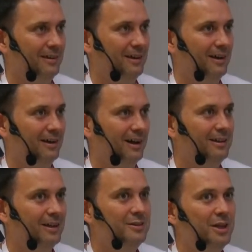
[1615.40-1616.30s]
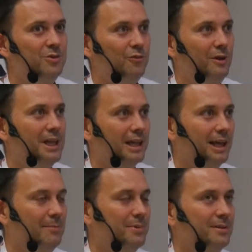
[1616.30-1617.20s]
Yeah, I'm trying to fill that
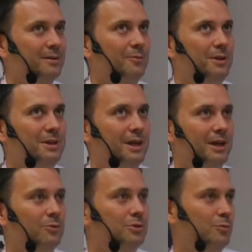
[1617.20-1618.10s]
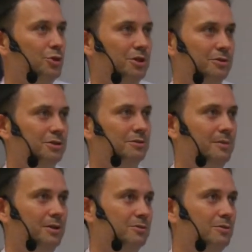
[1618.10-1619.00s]
gap with the contributions,
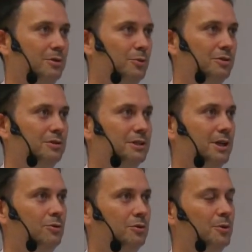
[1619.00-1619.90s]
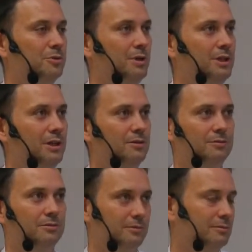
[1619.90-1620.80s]
because contributions is a good opportunity
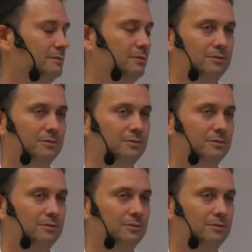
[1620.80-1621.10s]
to